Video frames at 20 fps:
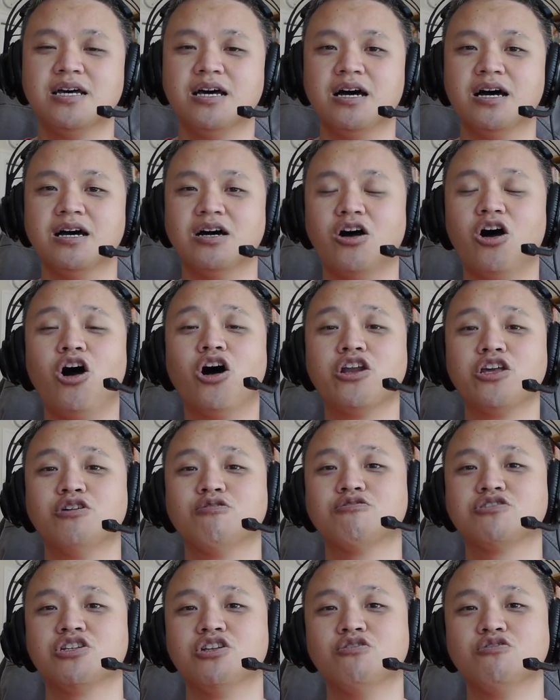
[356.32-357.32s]
uh,
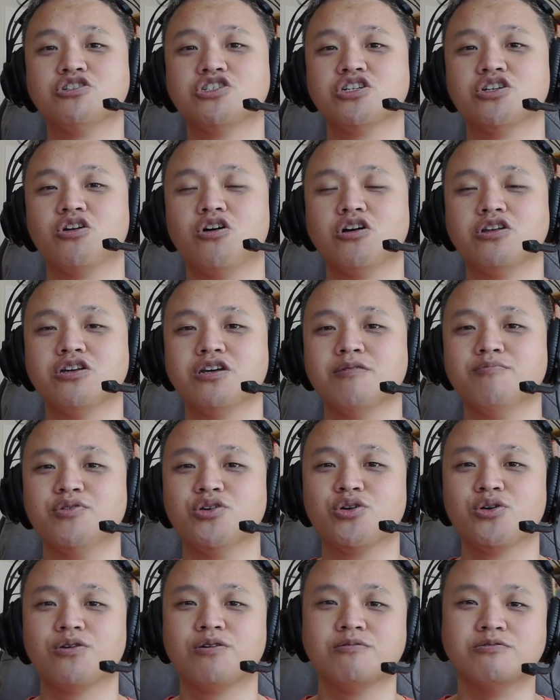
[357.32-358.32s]
audio solution on your
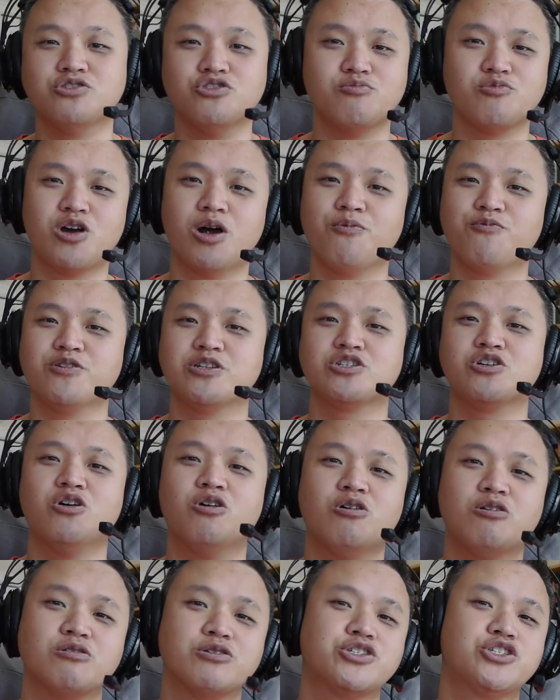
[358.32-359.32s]
computer, Zoom conference
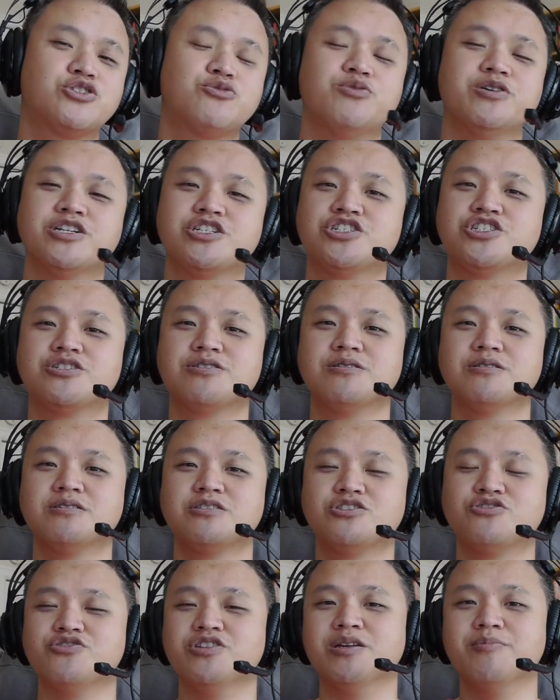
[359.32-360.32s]
calls, Twitch
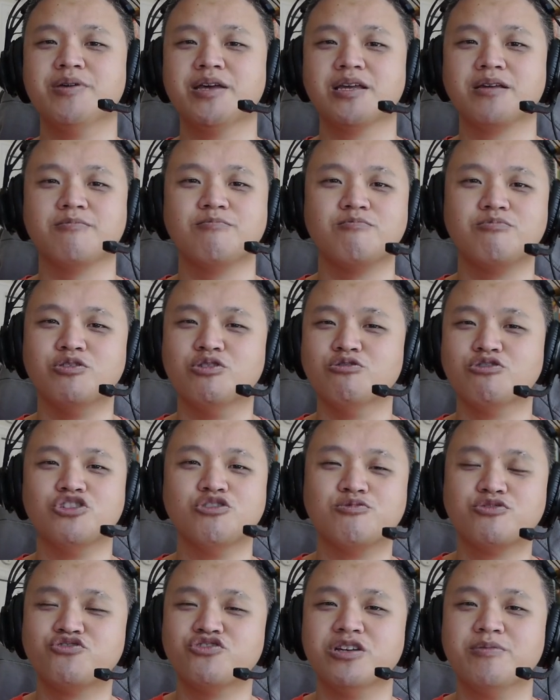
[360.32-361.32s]
streaming,
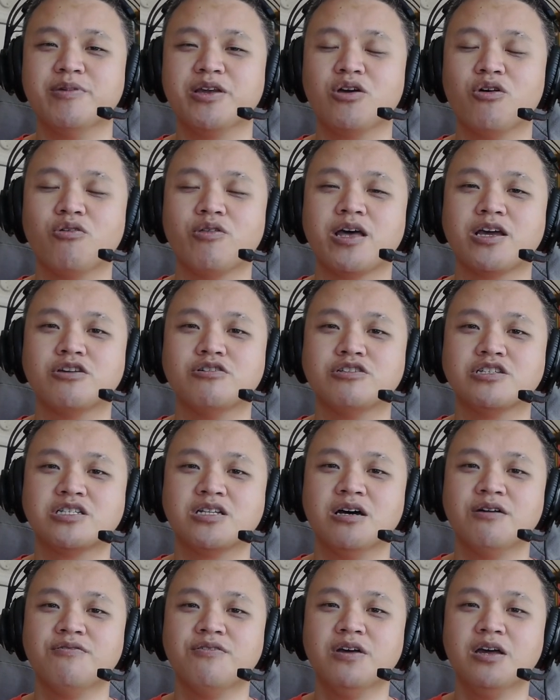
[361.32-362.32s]
YouTube streaming, all that good
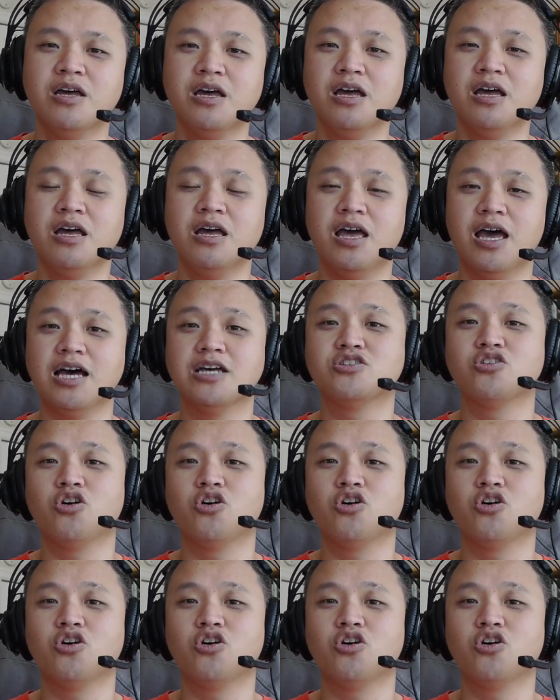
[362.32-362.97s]
stuff. As